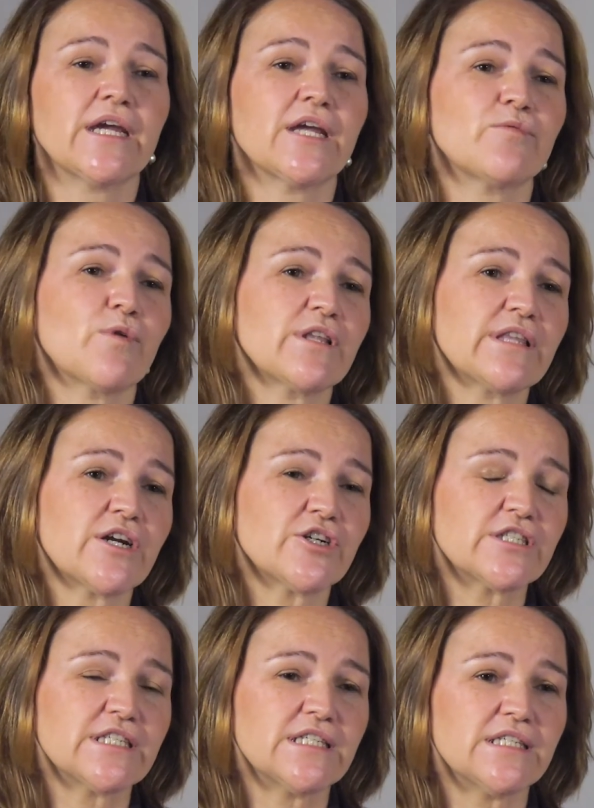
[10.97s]
And what
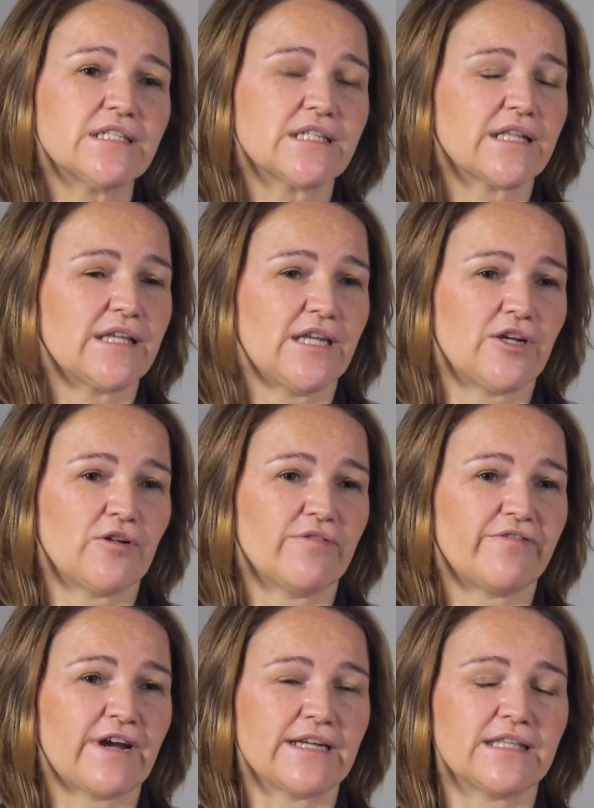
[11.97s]
are these clinical
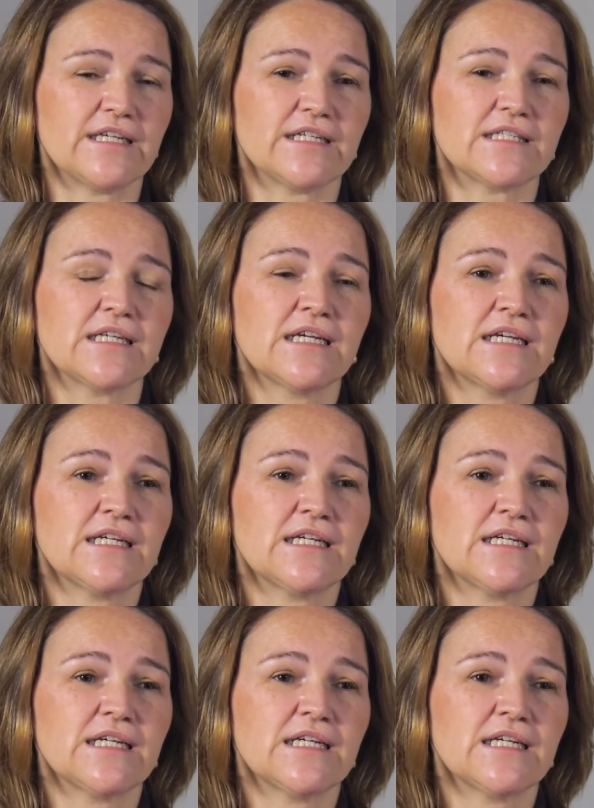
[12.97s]
findings?